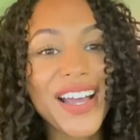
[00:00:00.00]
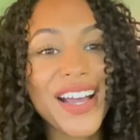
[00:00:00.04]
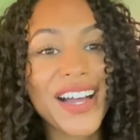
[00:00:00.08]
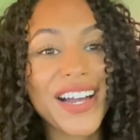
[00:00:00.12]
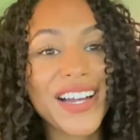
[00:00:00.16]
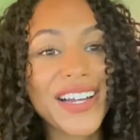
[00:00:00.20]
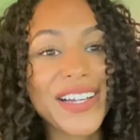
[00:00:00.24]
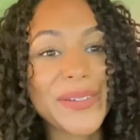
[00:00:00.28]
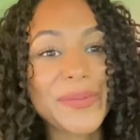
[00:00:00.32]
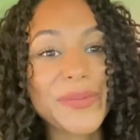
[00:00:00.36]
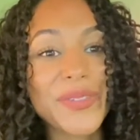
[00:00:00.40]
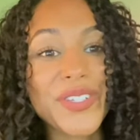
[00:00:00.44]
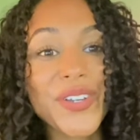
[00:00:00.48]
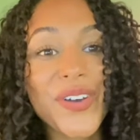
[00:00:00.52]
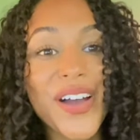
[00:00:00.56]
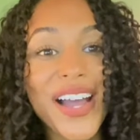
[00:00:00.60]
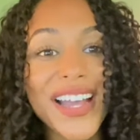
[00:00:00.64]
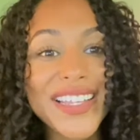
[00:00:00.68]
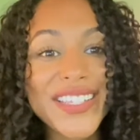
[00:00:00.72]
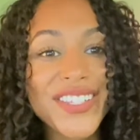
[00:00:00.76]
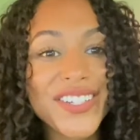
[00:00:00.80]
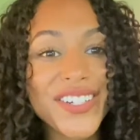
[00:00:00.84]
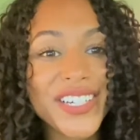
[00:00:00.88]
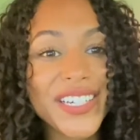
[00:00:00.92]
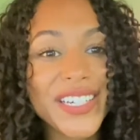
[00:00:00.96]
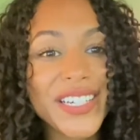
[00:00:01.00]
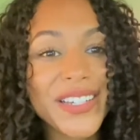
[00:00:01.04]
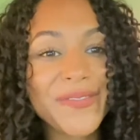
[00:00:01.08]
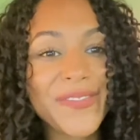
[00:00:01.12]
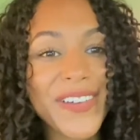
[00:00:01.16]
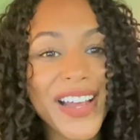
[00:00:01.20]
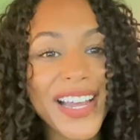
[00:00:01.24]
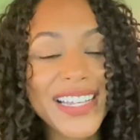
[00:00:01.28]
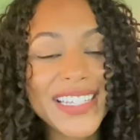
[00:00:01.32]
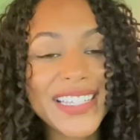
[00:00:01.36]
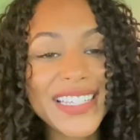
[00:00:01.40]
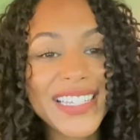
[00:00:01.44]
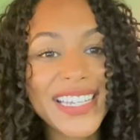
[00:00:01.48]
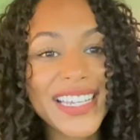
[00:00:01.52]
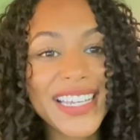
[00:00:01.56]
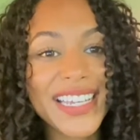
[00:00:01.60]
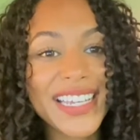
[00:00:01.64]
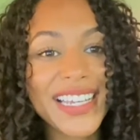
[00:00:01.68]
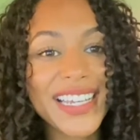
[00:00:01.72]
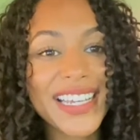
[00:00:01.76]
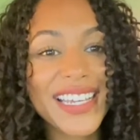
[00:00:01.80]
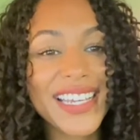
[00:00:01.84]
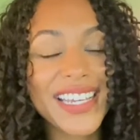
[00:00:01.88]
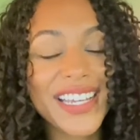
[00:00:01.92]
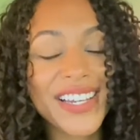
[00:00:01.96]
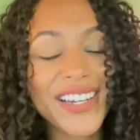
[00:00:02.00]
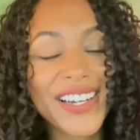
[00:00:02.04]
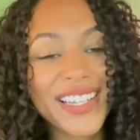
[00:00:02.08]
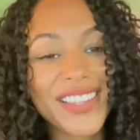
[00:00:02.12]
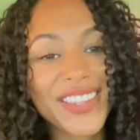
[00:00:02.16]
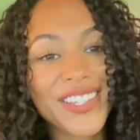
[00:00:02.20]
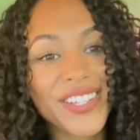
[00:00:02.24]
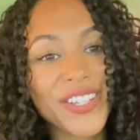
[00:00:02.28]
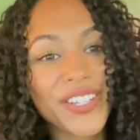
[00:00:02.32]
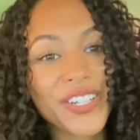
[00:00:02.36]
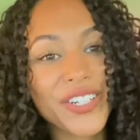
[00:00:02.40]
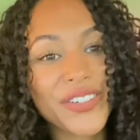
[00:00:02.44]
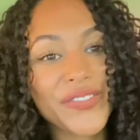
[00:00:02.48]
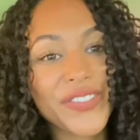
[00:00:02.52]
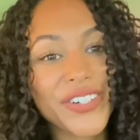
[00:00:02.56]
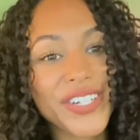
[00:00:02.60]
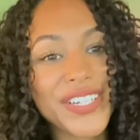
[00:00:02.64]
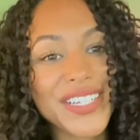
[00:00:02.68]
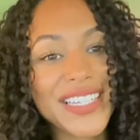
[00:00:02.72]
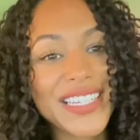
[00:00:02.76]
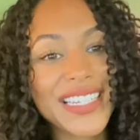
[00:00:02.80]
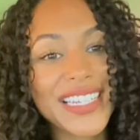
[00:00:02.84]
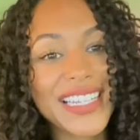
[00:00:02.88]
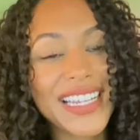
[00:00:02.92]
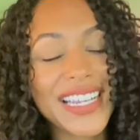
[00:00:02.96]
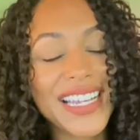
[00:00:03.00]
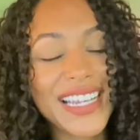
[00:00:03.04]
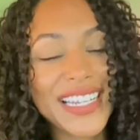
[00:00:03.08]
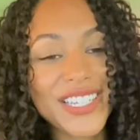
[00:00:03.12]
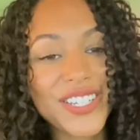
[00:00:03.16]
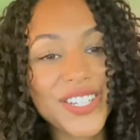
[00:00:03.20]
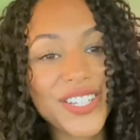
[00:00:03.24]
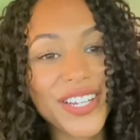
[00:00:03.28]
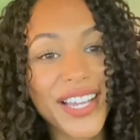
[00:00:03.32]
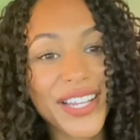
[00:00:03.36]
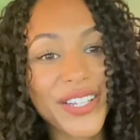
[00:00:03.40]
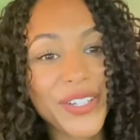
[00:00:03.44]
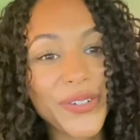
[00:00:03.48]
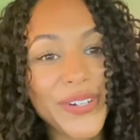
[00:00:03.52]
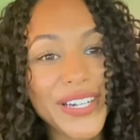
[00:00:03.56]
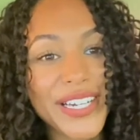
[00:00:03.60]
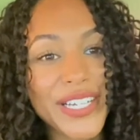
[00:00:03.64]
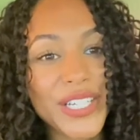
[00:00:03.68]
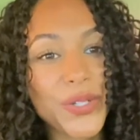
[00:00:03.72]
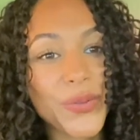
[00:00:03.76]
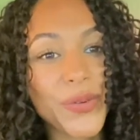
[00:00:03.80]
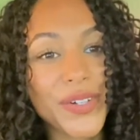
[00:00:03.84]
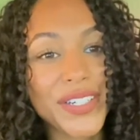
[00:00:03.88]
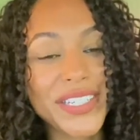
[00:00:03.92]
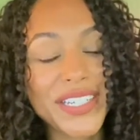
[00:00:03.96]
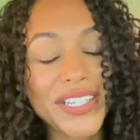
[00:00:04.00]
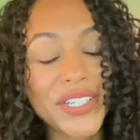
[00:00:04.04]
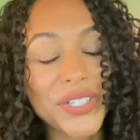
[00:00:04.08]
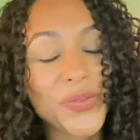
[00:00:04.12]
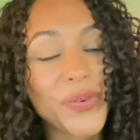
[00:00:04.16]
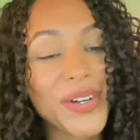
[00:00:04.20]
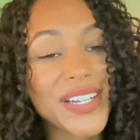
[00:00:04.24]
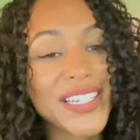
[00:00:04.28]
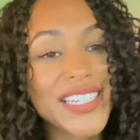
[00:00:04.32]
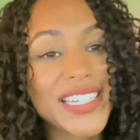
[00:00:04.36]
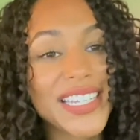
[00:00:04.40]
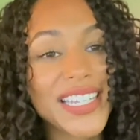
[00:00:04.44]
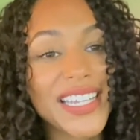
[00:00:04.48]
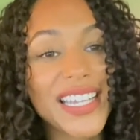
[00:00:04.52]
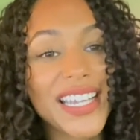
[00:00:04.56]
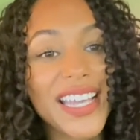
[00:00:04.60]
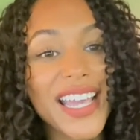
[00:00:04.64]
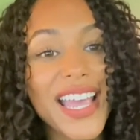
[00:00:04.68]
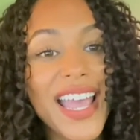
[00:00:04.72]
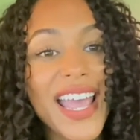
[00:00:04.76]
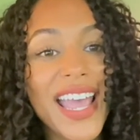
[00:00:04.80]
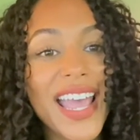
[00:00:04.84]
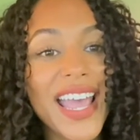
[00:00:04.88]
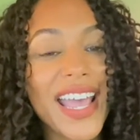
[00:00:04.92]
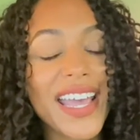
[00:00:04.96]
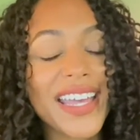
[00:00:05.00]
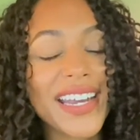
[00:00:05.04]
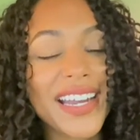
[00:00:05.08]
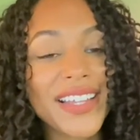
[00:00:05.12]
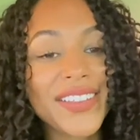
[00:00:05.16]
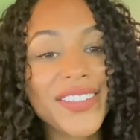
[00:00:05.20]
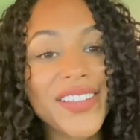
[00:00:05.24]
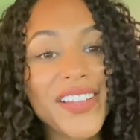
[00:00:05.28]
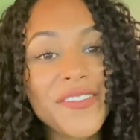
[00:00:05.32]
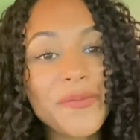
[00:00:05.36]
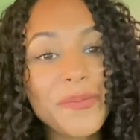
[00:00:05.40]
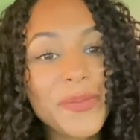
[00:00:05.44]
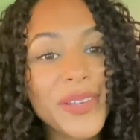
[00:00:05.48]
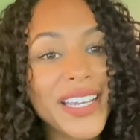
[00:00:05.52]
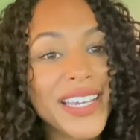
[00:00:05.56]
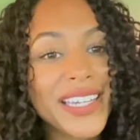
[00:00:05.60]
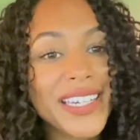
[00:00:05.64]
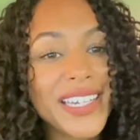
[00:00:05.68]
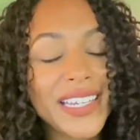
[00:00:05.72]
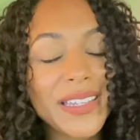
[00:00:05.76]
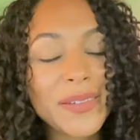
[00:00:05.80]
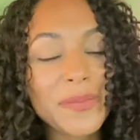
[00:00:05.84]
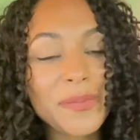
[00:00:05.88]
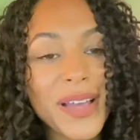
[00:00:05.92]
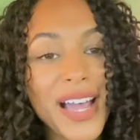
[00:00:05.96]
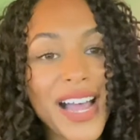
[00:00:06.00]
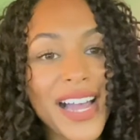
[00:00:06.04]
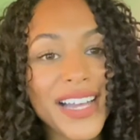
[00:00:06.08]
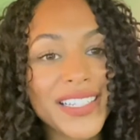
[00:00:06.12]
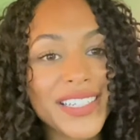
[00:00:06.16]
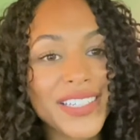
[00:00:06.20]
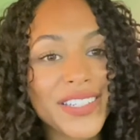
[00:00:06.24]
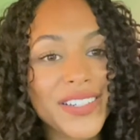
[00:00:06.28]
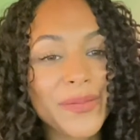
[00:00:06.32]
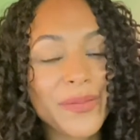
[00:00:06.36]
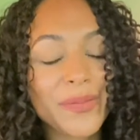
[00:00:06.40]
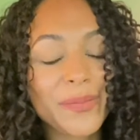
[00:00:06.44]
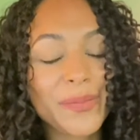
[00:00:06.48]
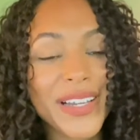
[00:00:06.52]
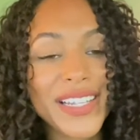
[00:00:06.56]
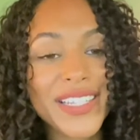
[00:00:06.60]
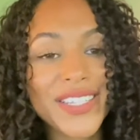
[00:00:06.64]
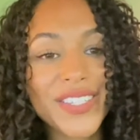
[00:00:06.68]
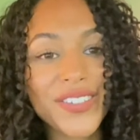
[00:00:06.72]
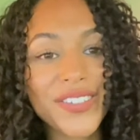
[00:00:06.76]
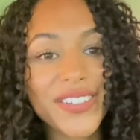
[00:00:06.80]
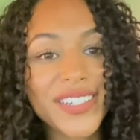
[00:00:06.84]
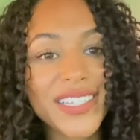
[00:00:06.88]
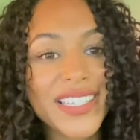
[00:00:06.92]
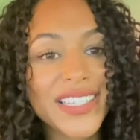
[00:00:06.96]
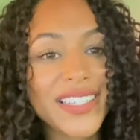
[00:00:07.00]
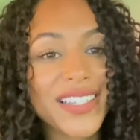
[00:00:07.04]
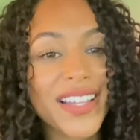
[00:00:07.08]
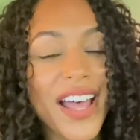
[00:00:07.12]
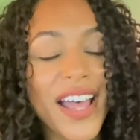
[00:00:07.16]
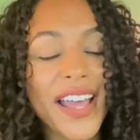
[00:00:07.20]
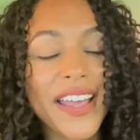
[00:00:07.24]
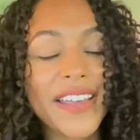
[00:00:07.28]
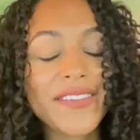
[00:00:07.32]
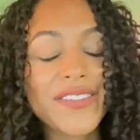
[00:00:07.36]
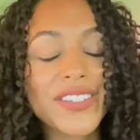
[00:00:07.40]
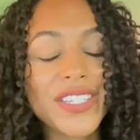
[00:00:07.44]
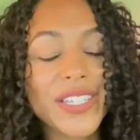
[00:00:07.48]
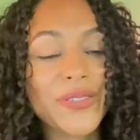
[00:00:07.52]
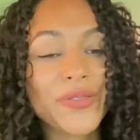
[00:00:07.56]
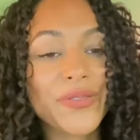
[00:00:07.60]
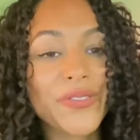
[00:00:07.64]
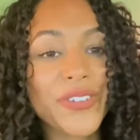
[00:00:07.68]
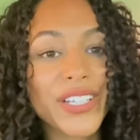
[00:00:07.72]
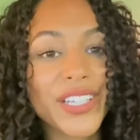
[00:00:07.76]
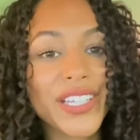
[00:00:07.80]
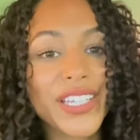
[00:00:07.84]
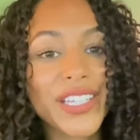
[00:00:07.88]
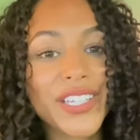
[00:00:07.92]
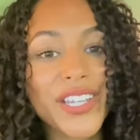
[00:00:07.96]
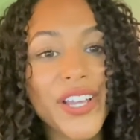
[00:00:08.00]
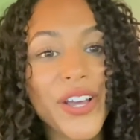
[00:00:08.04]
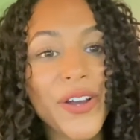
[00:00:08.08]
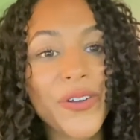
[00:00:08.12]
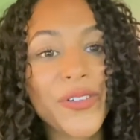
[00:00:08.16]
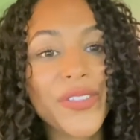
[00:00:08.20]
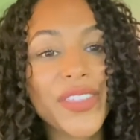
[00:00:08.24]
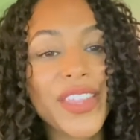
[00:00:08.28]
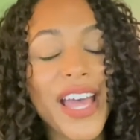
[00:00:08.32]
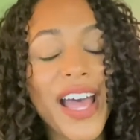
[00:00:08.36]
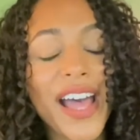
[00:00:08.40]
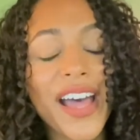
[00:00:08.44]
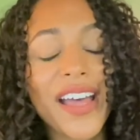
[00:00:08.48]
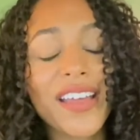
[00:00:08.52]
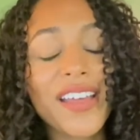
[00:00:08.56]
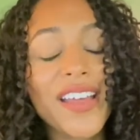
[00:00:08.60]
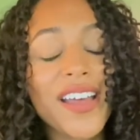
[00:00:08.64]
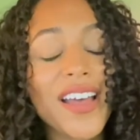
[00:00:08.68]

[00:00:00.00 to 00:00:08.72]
Um, so I started advising here at the university in January twenty twenty, and I love being an impact in my students' lives and really know that